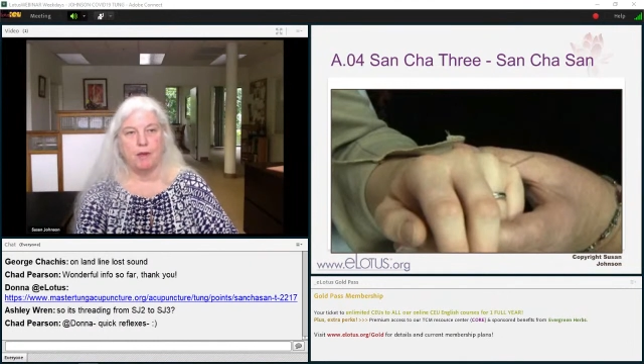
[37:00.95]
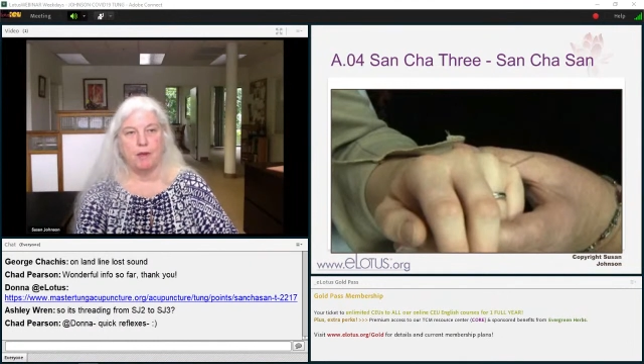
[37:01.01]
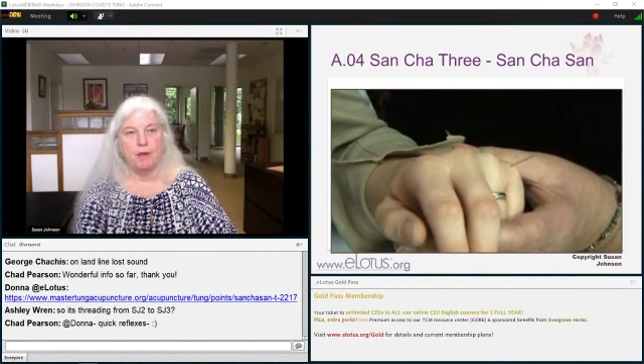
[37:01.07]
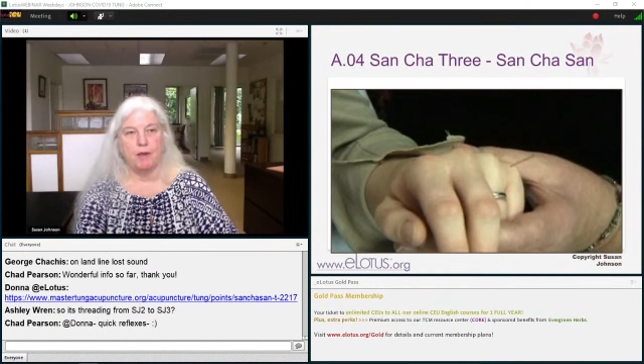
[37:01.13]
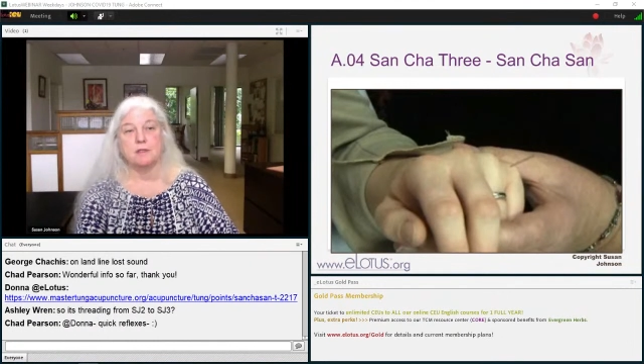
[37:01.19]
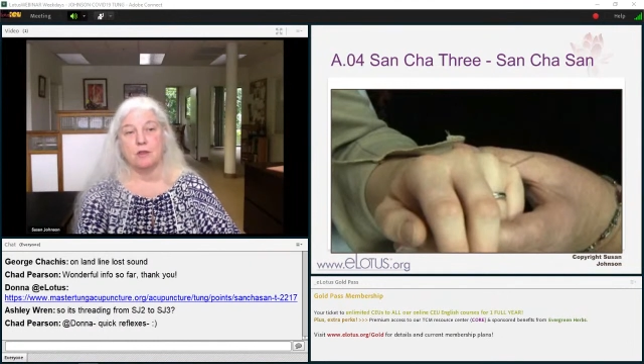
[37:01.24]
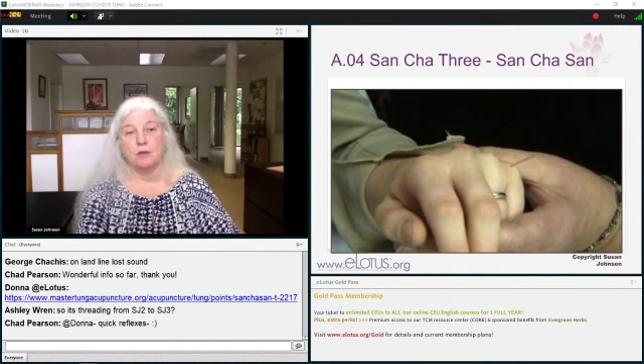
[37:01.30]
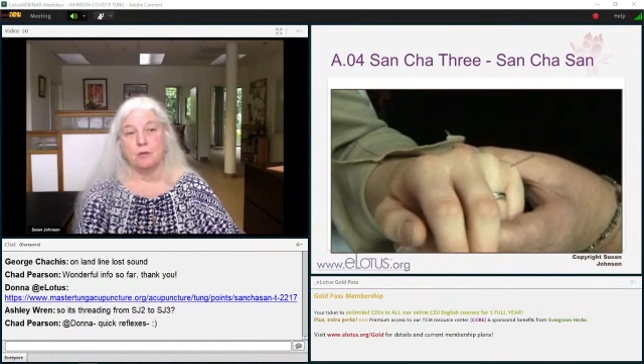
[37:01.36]
is
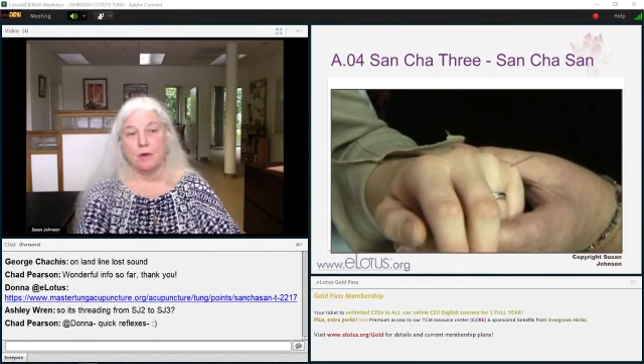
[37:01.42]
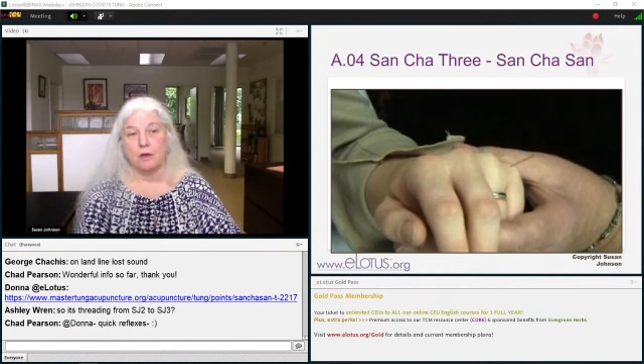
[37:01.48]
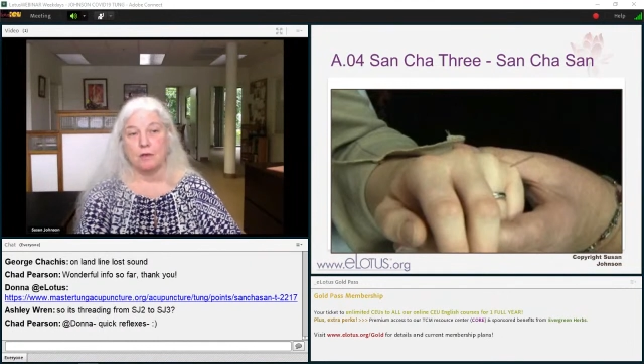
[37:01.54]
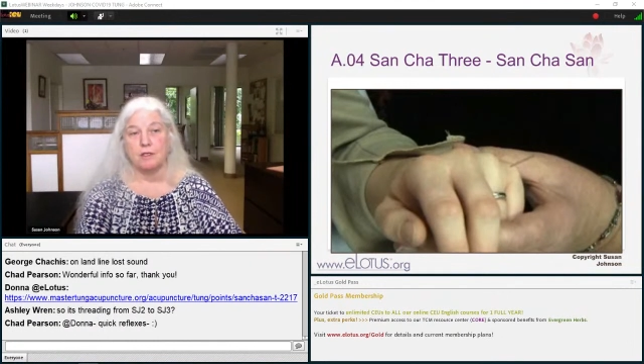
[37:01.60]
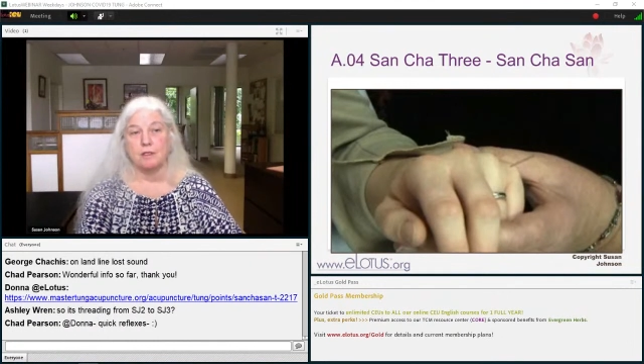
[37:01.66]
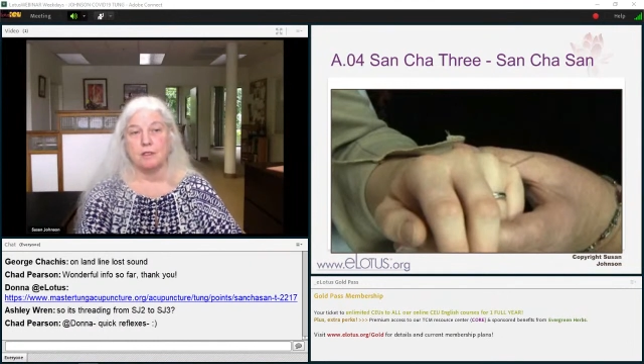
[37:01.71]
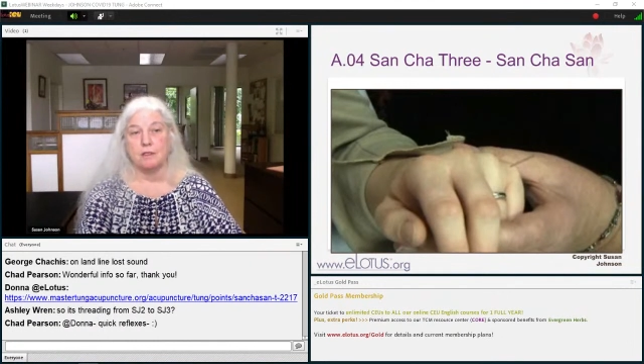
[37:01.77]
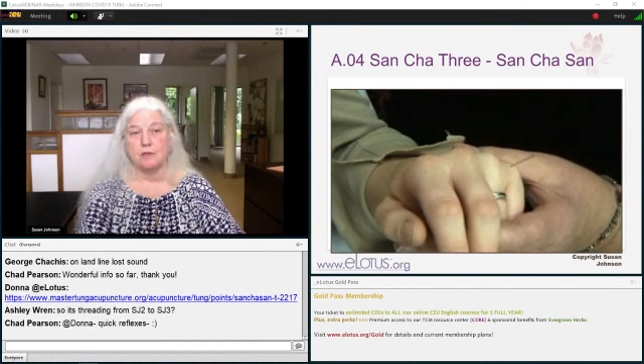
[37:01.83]
that you are
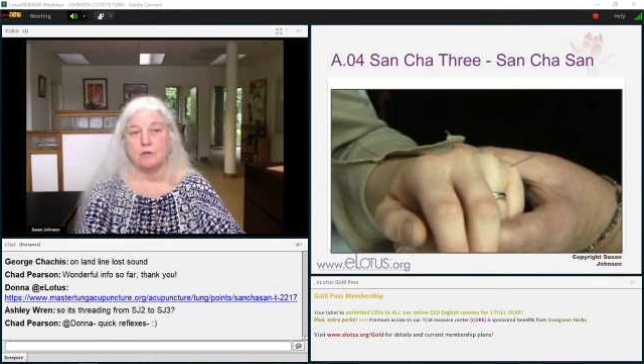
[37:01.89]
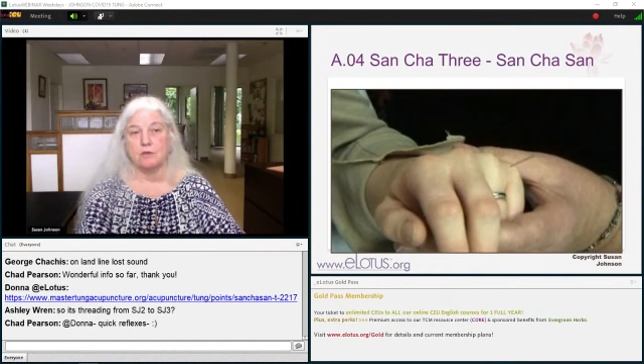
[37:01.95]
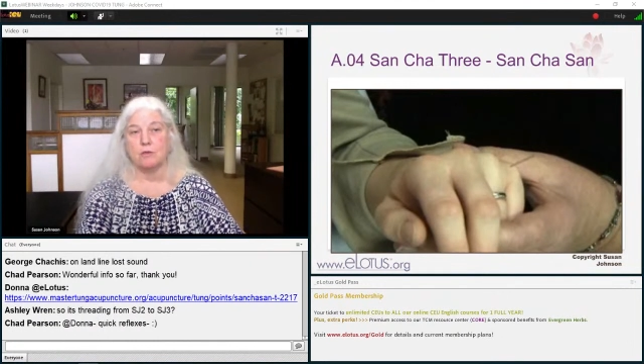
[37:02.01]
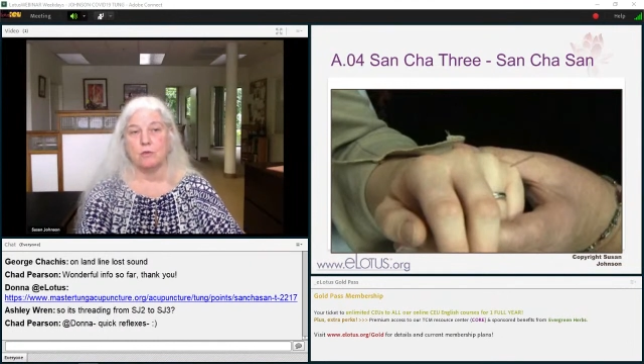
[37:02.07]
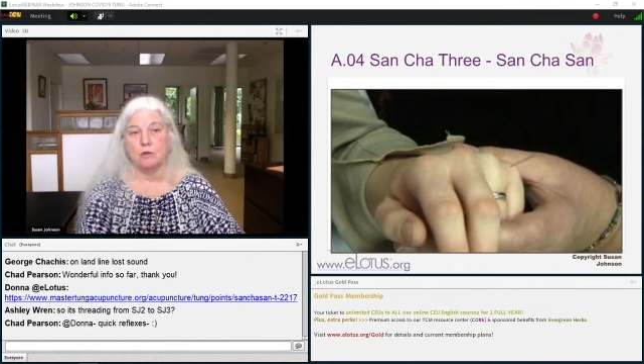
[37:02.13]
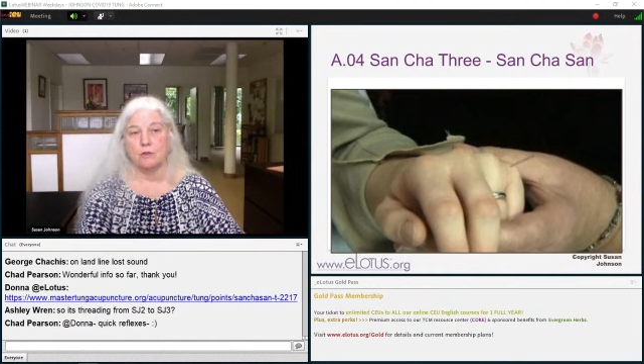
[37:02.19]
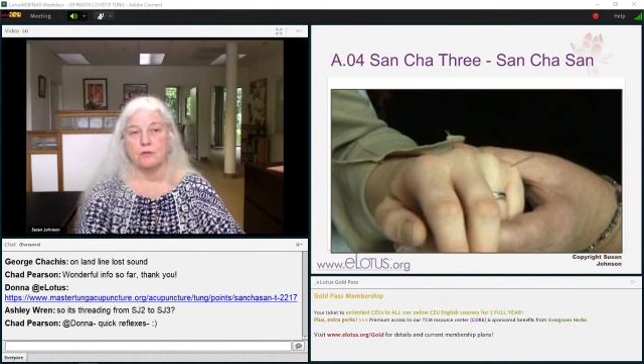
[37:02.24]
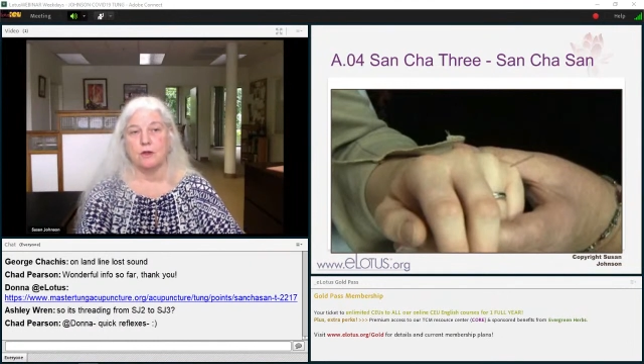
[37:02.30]
needling
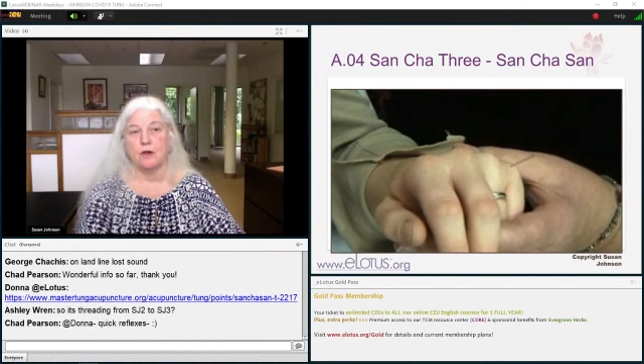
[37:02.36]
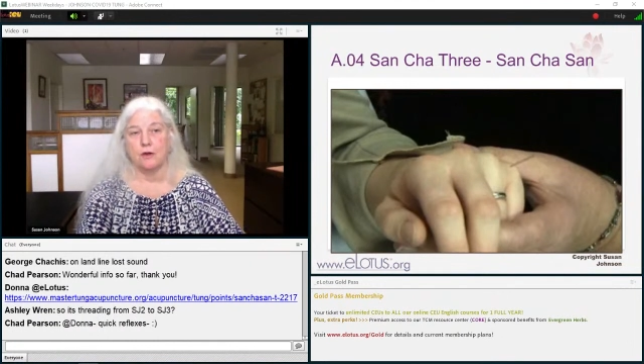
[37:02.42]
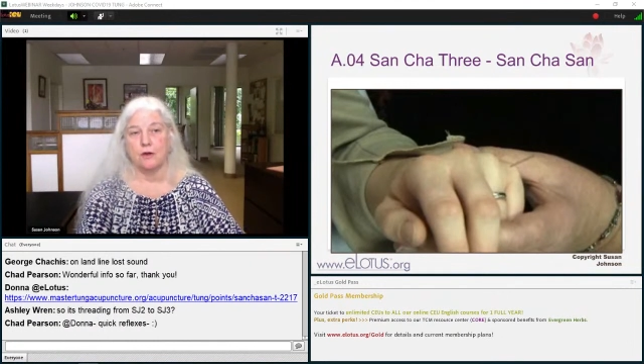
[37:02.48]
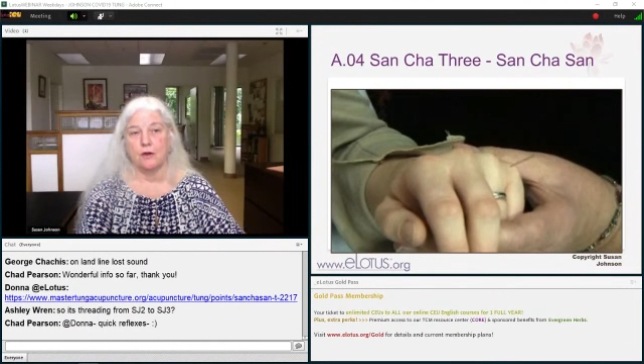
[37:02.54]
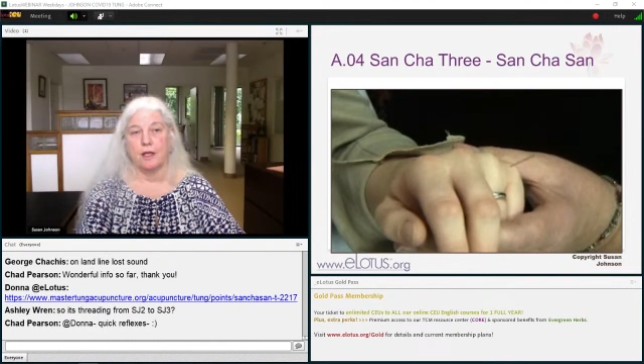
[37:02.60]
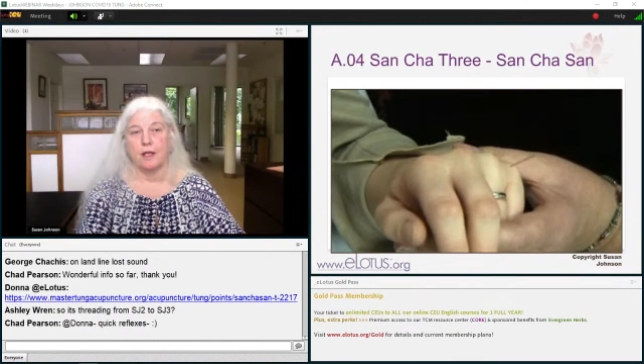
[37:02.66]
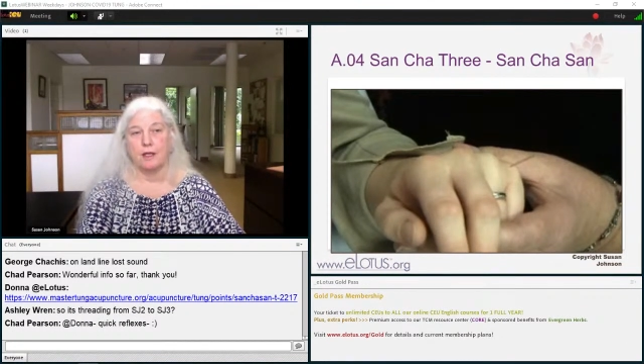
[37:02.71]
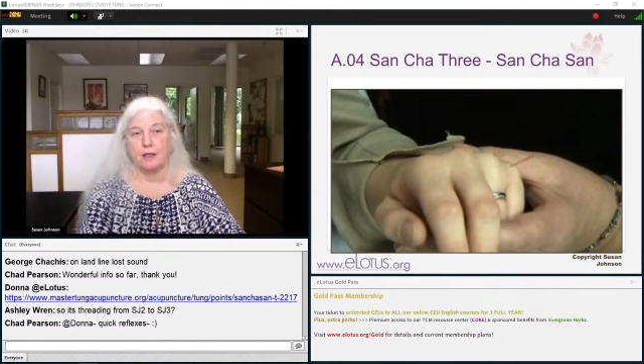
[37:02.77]
towards
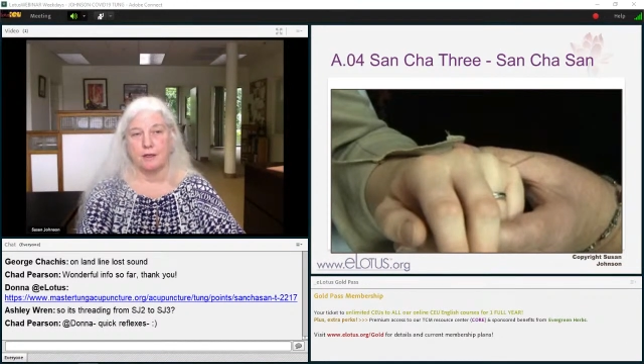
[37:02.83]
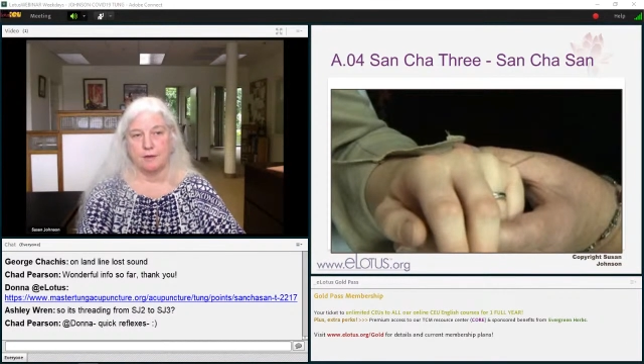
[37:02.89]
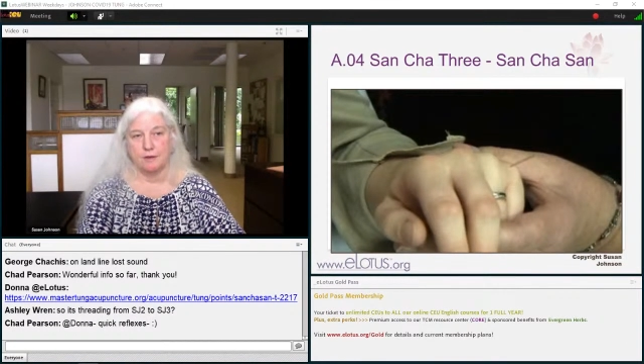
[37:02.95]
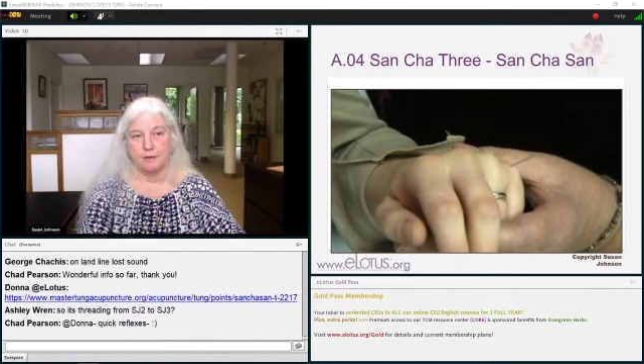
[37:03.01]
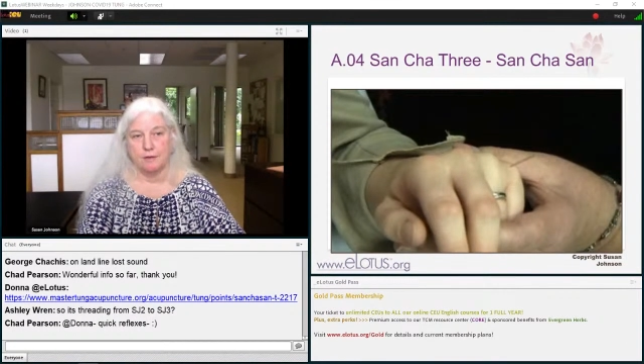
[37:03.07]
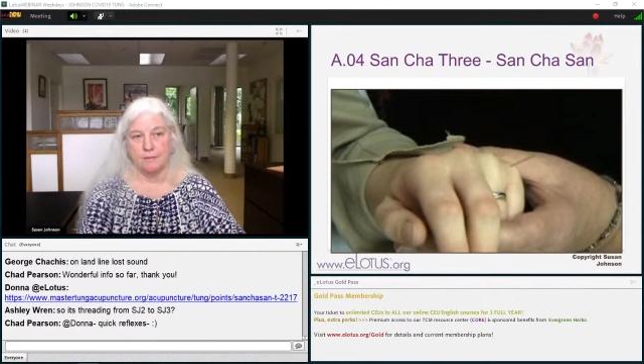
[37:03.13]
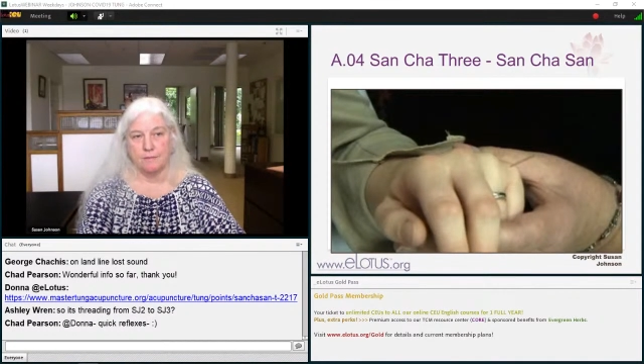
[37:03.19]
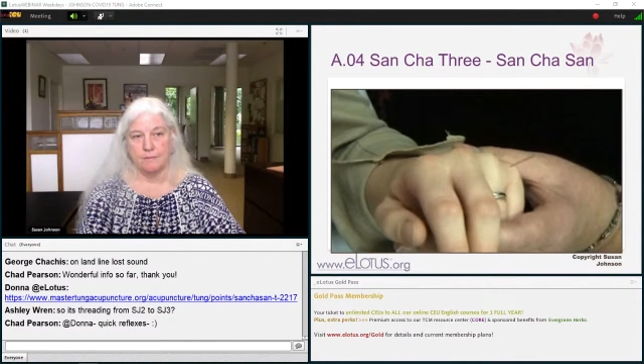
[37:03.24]
heart 8.